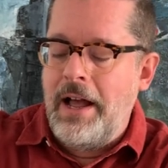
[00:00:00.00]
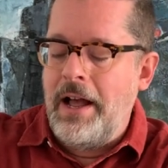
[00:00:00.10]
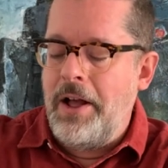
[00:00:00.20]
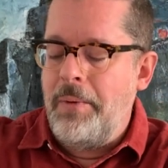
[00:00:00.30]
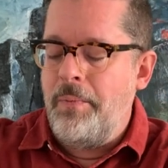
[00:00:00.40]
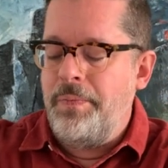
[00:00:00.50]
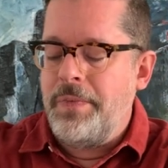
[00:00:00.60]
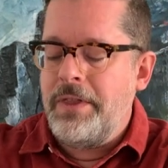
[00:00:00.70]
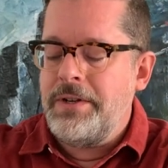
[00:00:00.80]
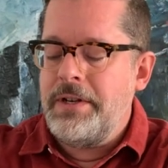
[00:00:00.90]
Um,
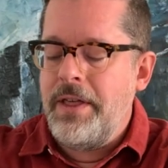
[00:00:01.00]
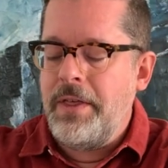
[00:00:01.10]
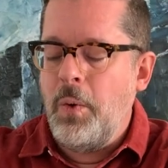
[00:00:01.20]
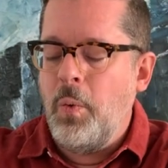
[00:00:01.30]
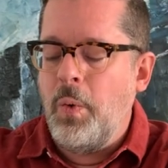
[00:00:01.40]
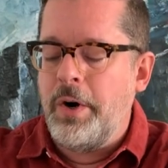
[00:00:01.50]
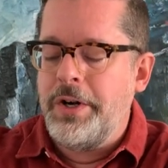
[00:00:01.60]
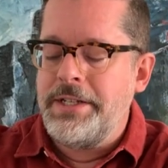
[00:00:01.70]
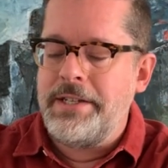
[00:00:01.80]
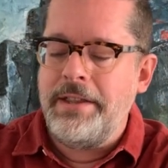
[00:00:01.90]
there's nothing
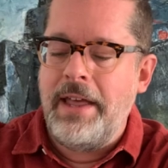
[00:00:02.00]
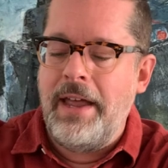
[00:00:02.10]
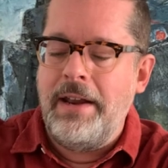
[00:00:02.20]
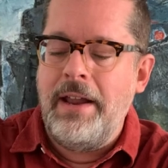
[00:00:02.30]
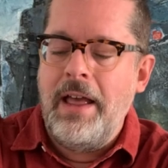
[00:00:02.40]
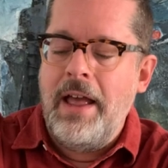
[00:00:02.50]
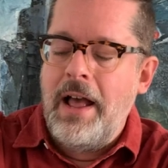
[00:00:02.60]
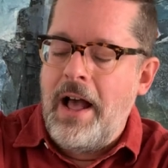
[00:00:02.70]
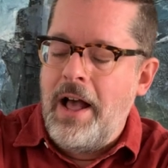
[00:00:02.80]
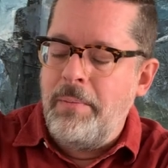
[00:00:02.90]
worse than
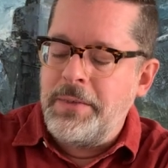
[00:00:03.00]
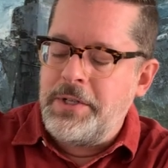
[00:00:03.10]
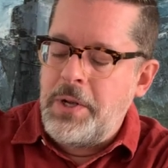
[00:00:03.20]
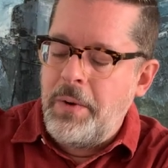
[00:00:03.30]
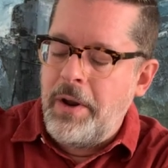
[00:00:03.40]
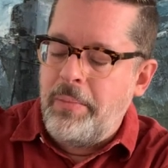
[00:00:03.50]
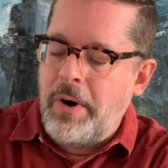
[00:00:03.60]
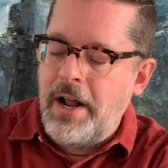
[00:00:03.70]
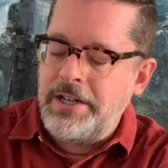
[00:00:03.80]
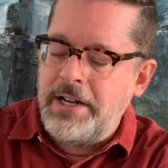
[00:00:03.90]
um, sewing a
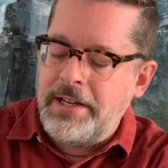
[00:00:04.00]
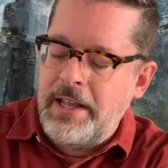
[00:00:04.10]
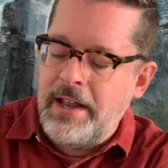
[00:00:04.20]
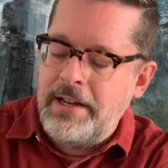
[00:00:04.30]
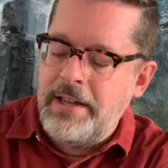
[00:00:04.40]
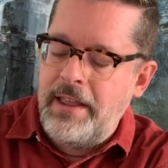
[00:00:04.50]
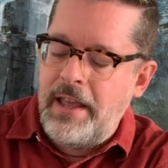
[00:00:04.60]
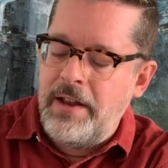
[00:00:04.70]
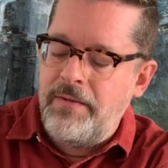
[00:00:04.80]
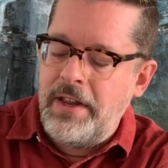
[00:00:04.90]
project, getting to the
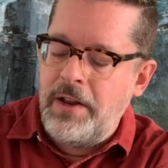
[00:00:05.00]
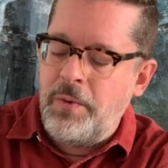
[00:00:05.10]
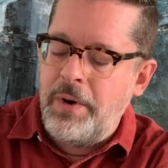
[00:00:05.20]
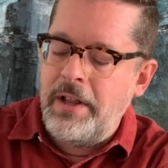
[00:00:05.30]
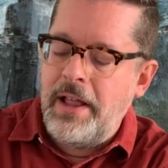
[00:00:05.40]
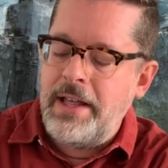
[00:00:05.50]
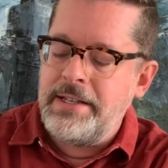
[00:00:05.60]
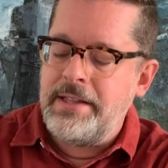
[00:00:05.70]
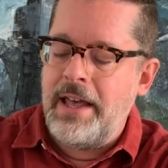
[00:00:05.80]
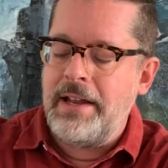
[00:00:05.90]
end of it, and
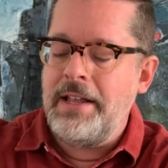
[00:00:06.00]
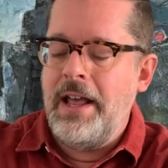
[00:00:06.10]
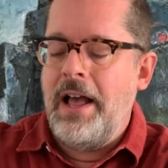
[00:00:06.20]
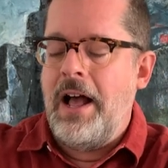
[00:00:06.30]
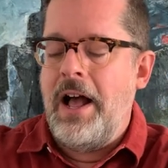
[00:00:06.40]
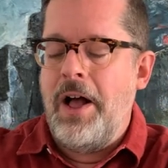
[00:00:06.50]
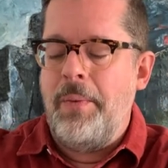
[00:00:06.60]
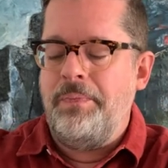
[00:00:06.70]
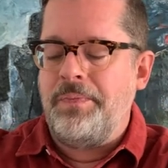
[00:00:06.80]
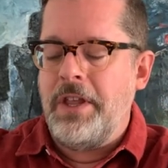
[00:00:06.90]
realize that
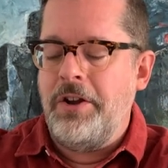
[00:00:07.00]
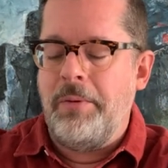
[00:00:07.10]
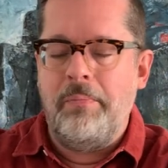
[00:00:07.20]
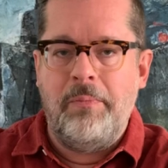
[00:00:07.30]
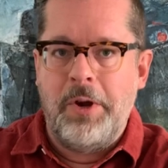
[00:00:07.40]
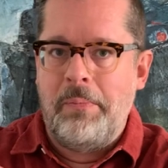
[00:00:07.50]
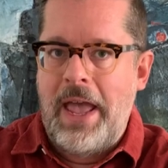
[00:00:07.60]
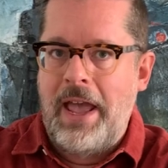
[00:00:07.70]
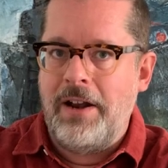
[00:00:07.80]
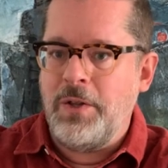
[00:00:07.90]
um, your, your
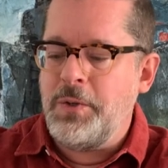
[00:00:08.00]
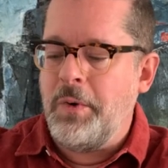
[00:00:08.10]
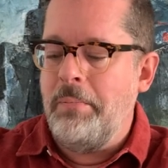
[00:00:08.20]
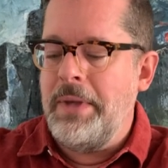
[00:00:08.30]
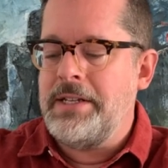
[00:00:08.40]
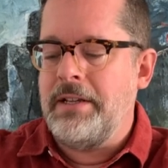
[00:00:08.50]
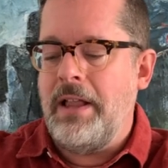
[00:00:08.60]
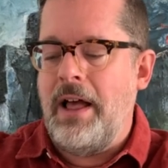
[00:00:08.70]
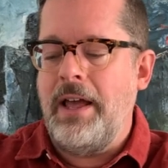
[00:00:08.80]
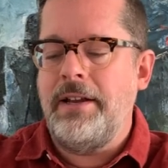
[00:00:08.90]
panels were
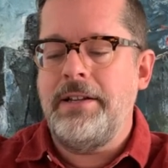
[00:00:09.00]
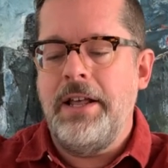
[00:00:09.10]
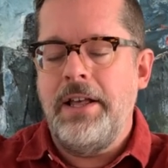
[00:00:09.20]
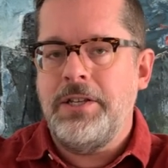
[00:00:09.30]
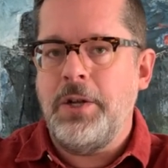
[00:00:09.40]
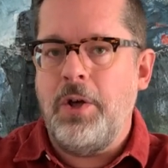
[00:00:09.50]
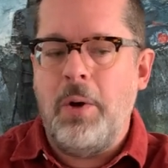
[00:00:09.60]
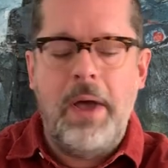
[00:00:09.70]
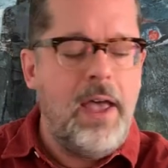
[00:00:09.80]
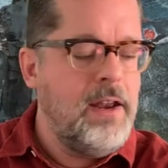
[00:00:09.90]
misaligned. So
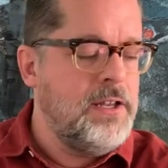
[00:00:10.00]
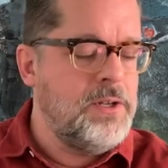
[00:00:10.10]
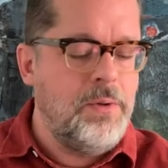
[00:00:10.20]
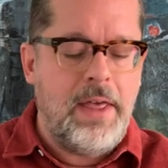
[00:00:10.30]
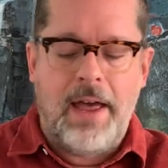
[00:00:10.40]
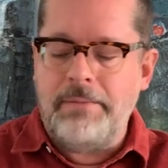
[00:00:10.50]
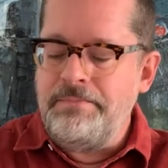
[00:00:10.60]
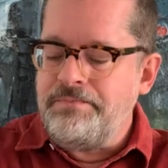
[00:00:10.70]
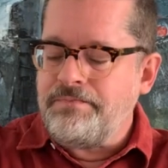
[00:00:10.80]
go ahead and do that.